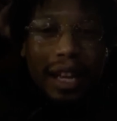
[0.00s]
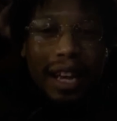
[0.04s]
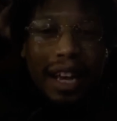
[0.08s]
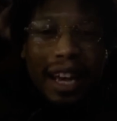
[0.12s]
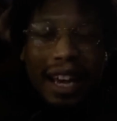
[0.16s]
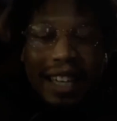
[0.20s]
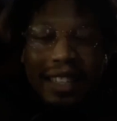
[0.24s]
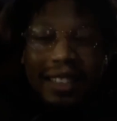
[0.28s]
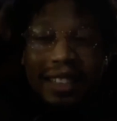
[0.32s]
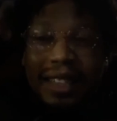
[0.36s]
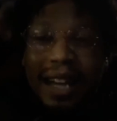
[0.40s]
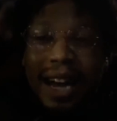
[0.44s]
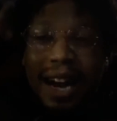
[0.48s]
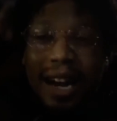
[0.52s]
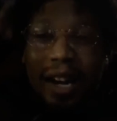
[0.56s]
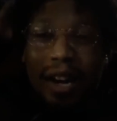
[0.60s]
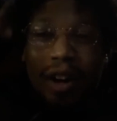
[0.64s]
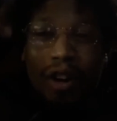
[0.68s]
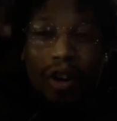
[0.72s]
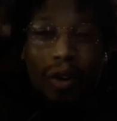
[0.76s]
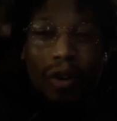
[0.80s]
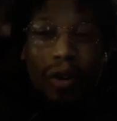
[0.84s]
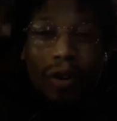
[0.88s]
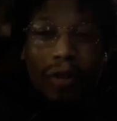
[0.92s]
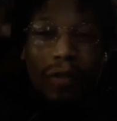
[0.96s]
It's not
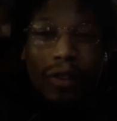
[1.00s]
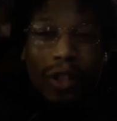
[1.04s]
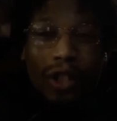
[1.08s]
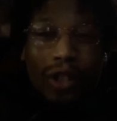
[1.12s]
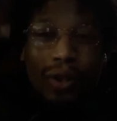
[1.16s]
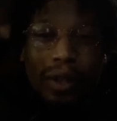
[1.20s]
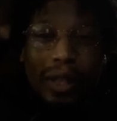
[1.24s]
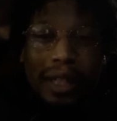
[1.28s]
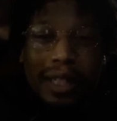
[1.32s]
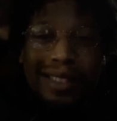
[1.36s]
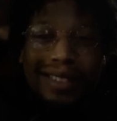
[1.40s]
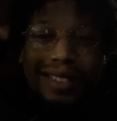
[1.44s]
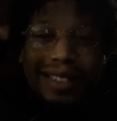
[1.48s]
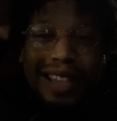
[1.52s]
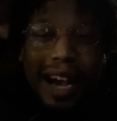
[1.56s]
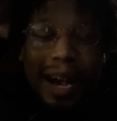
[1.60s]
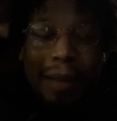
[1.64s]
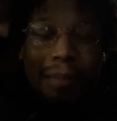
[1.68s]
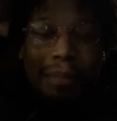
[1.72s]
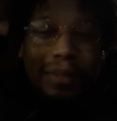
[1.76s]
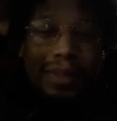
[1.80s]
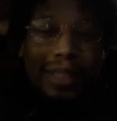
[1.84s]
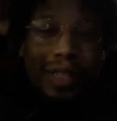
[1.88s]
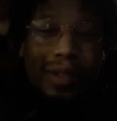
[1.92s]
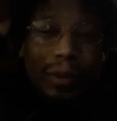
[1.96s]
cool for you to
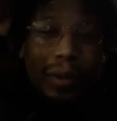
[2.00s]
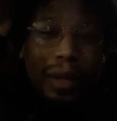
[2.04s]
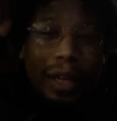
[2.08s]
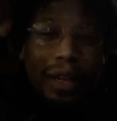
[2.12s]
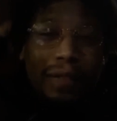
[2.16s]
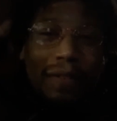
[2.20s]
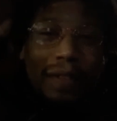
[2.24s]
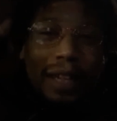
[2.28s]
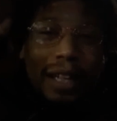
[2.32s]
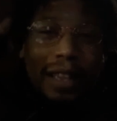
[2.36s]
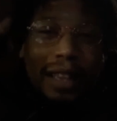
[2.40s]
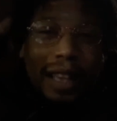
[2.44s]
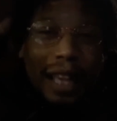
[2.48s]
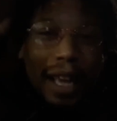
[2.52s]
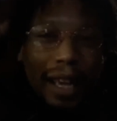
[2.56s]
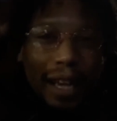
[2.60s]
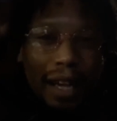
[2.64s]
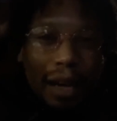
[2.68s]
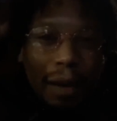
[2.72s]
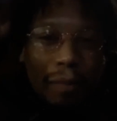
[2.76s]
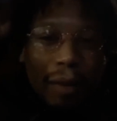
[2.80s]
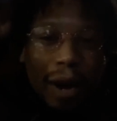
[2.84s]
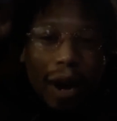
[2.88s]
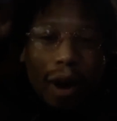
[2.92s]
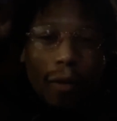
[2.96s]
stop to even
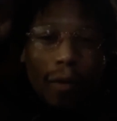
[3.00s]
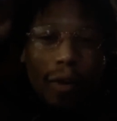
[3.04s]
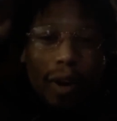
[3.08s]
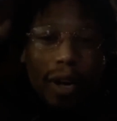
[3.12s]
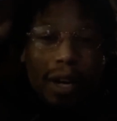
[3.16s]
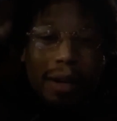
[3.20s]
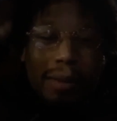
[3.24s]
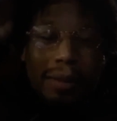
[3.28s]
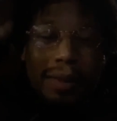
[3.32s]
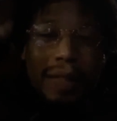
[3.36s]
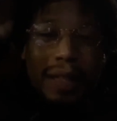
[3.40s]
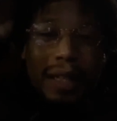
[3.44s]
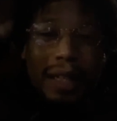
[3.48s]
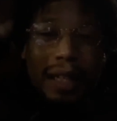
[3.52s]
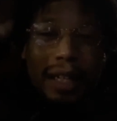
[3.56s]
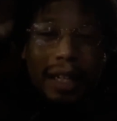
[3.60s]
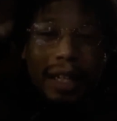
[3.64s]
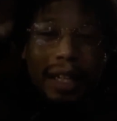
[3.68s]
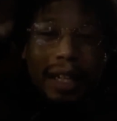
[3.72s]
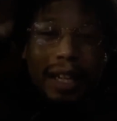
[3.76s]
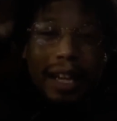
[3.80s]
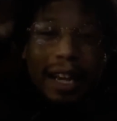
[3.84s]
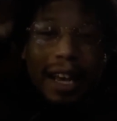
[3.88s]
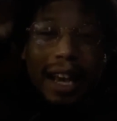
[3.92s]
think about what I'm saying